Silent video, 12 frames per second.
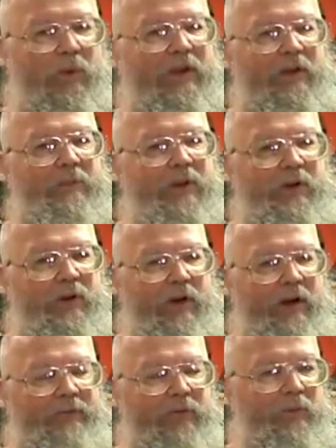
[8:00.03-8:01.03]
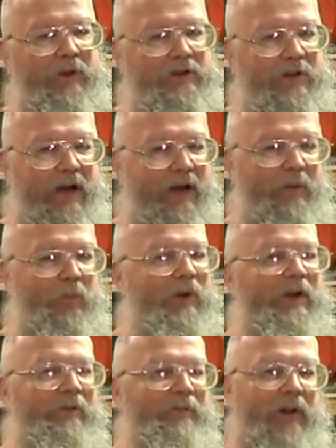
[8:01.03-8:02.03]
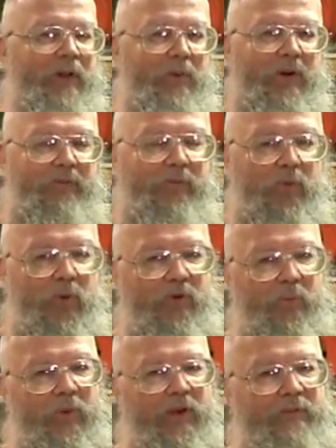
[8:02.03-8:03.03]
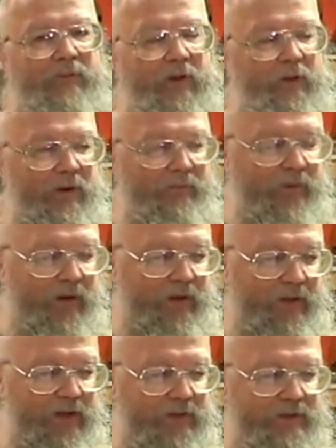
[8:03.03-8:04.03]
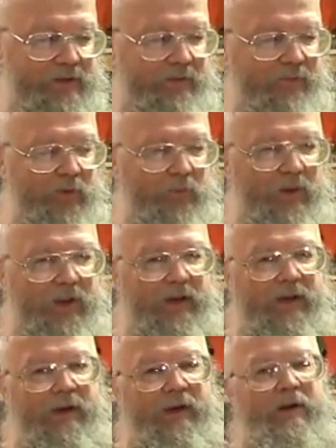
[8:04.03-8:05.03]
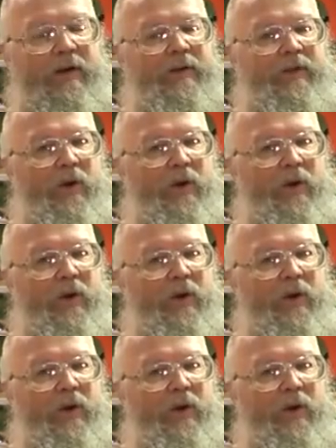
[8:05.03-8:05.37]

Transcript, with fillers: we could be good enough to reach God and we could follow enough rules and we could follow enough regulations. And if you read the